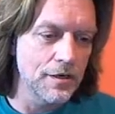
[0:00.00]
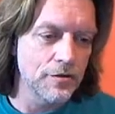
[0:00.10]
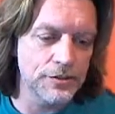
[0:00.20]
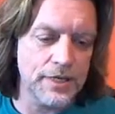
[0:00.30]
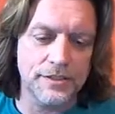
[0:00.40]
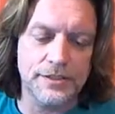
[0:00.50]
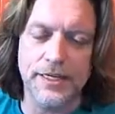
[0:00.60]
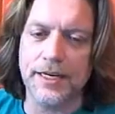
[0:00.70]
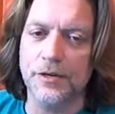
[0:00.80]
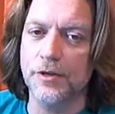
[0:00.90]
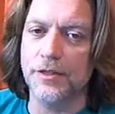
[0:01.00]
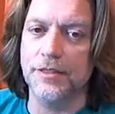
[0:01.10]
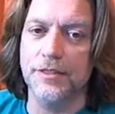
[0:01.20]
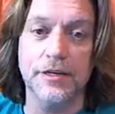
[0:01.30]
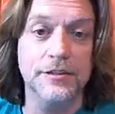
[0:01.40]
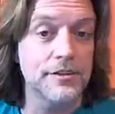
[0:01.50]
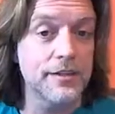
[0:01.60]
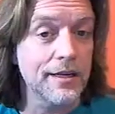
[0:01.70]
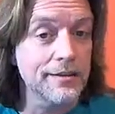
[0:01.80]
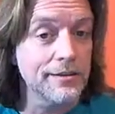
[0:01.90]
we're just kind of sticking with the good
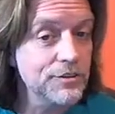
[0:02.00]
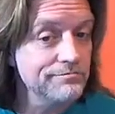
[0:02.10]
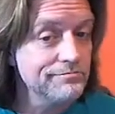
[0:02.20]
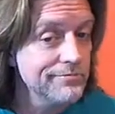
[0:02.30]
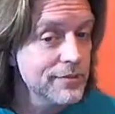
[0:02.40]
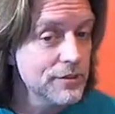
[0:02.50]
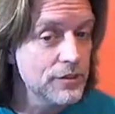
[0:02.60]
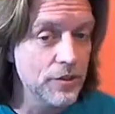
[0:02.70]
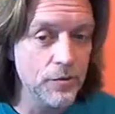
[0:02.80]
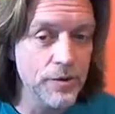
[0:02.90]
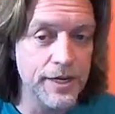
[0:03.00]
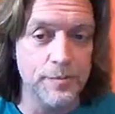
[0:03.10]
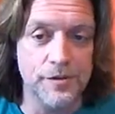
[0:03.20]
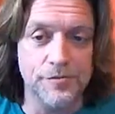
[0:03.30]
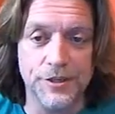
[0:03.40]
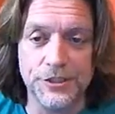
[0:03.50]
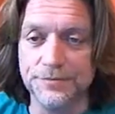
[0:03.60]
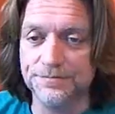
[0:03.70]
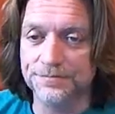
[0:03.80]
sellers so that we can be efficient.